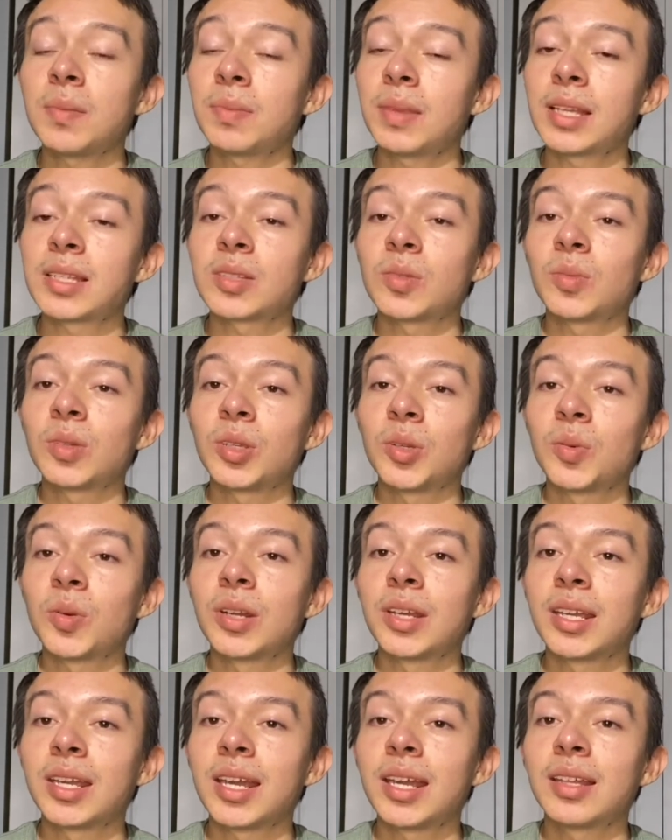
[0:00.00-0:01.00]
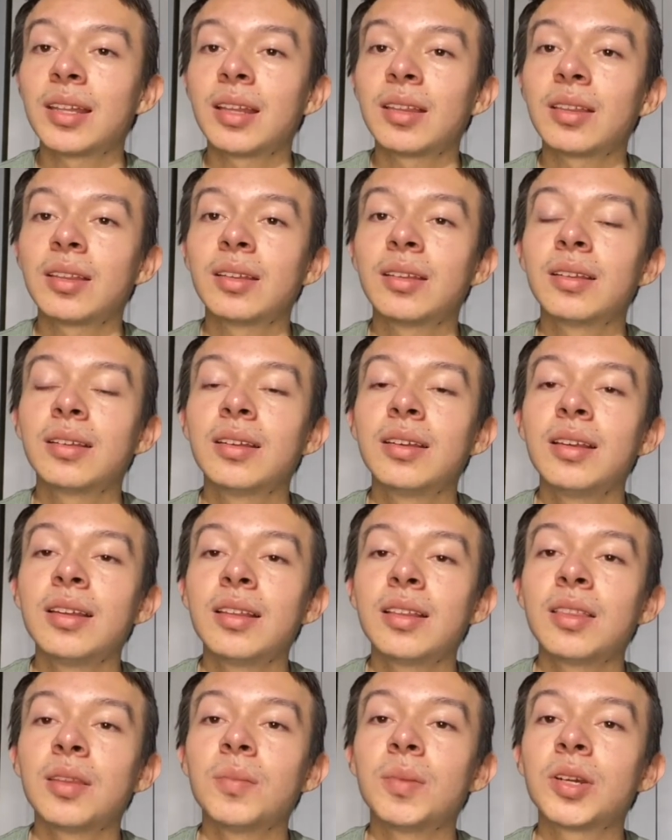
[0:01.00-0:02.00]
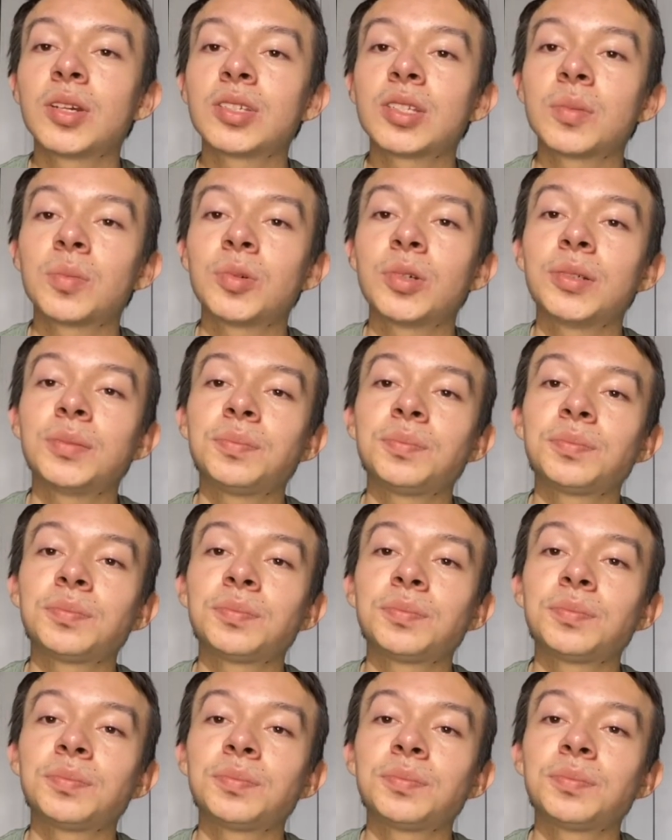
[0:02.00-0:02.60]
That's the one that you want to get, not the bigger tip one.